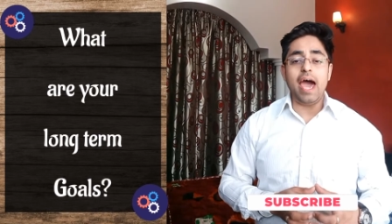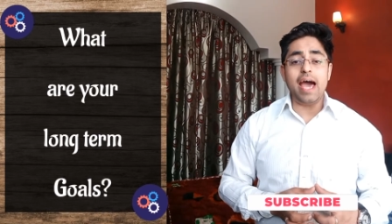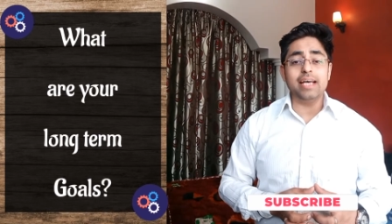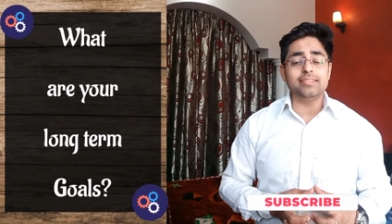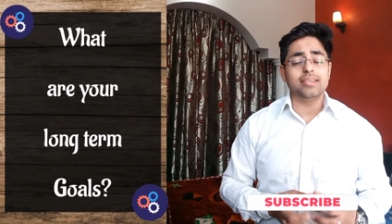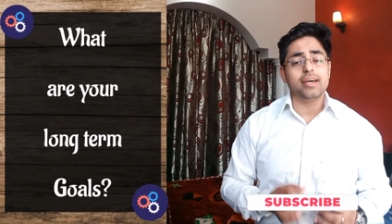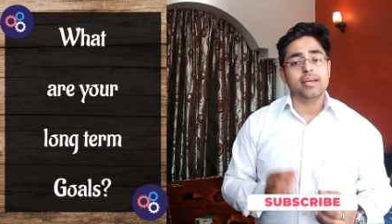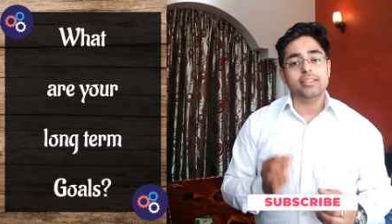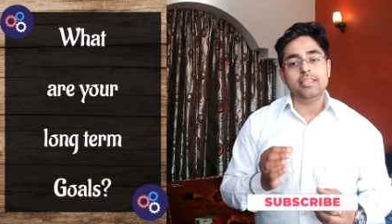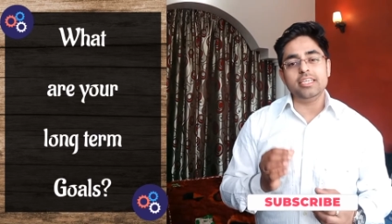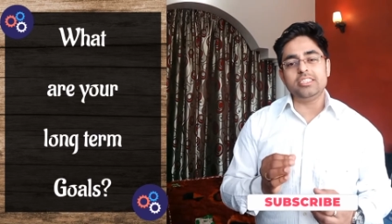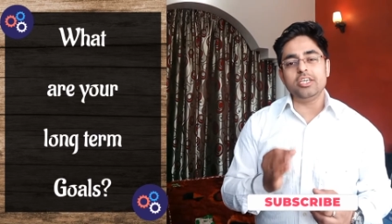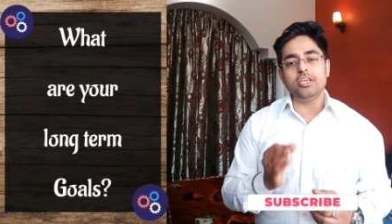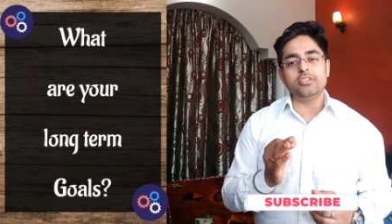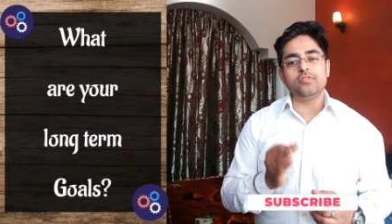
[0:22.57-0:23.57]
as
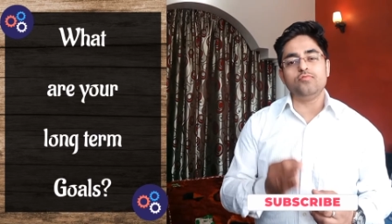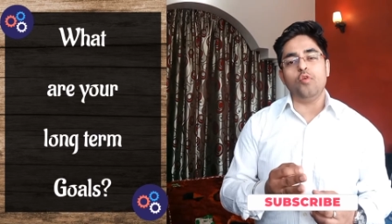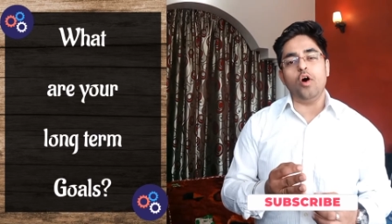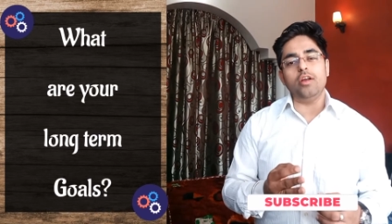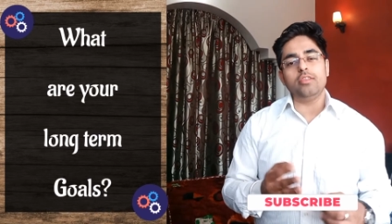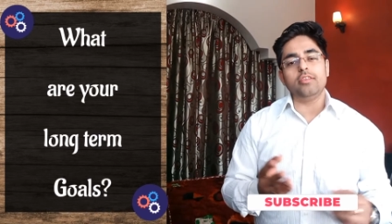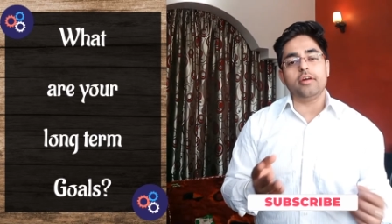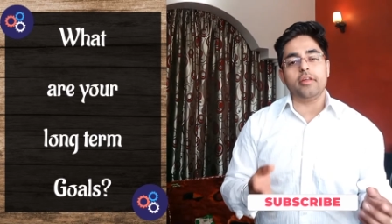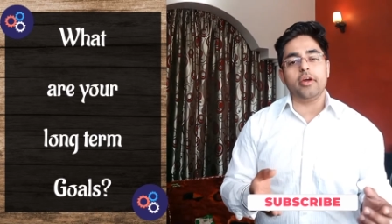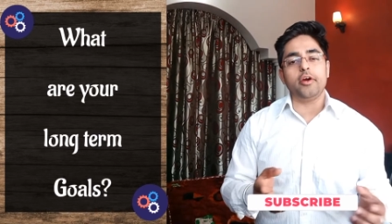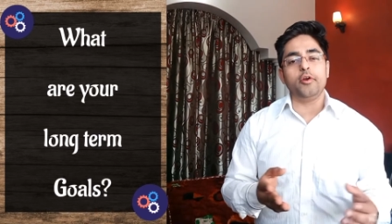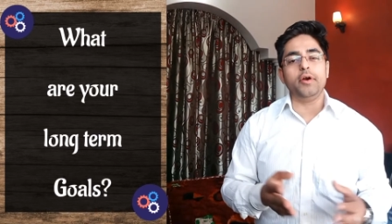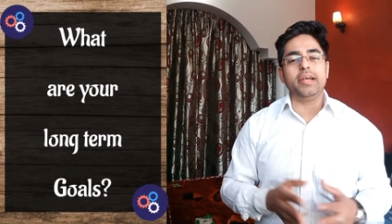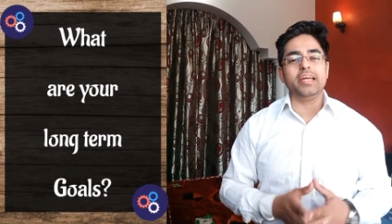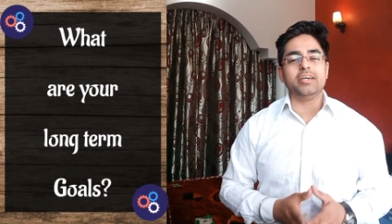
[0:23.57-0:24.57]
this is what the
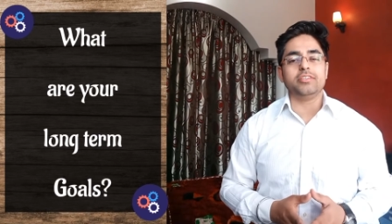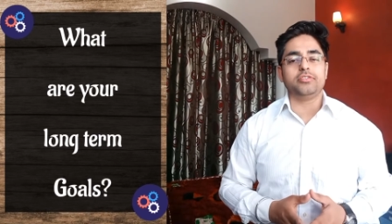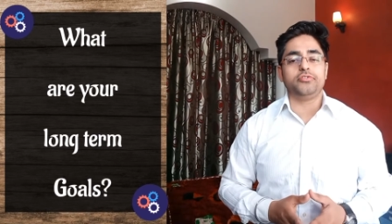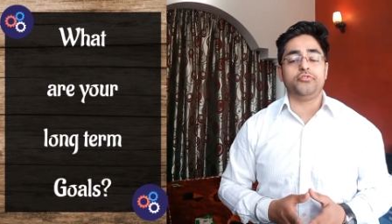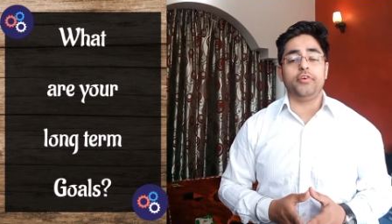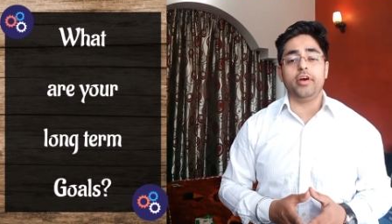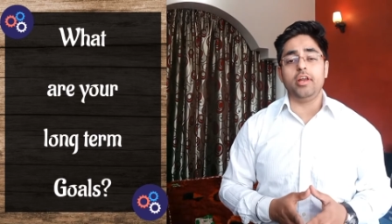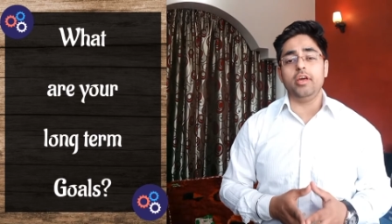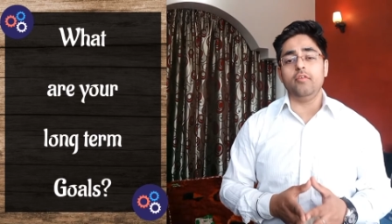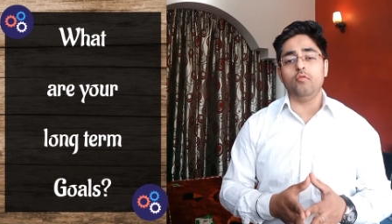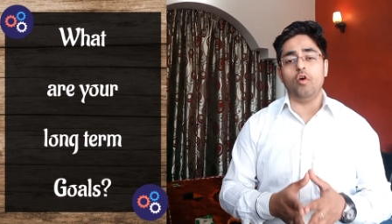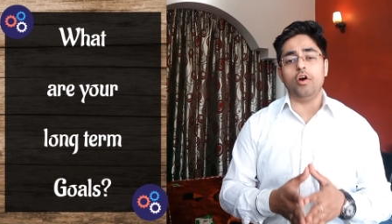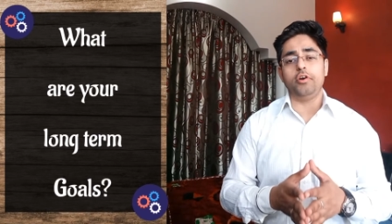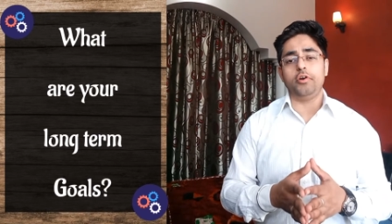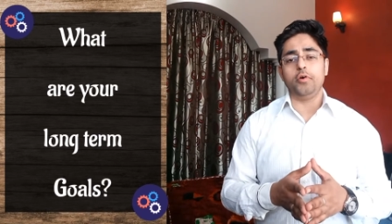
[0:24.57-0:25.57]
recruiters really
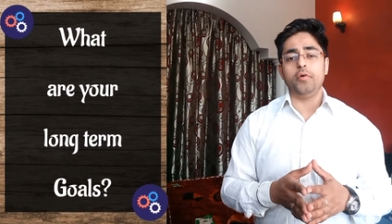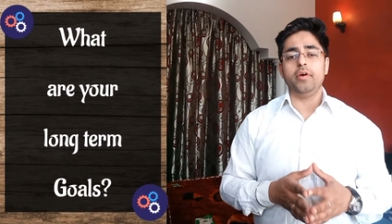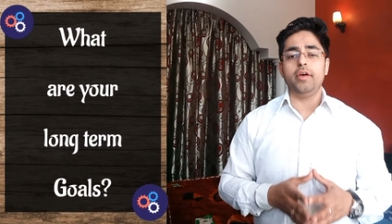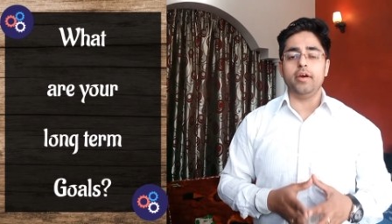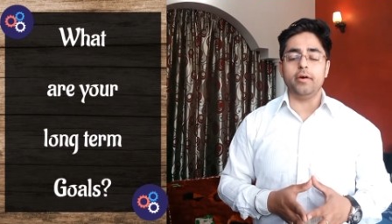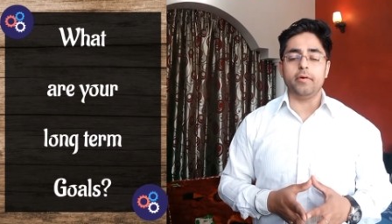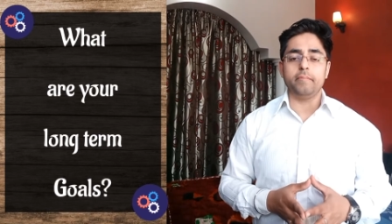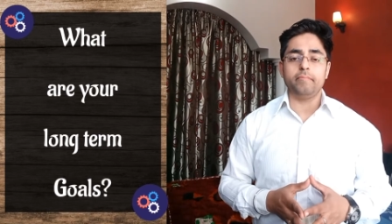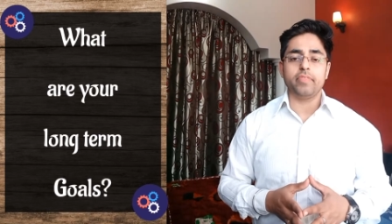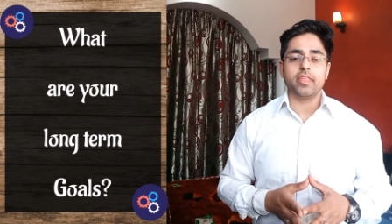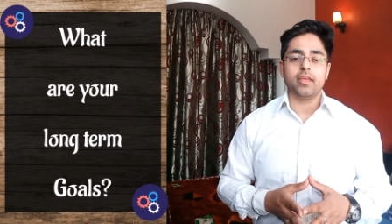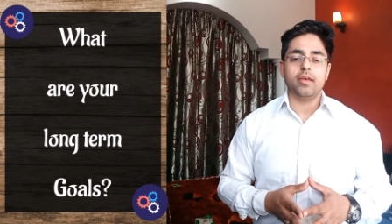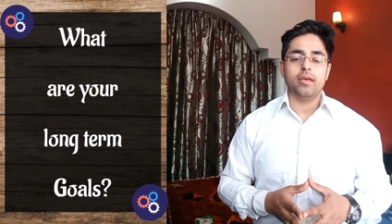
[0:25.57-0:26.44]
want to hear.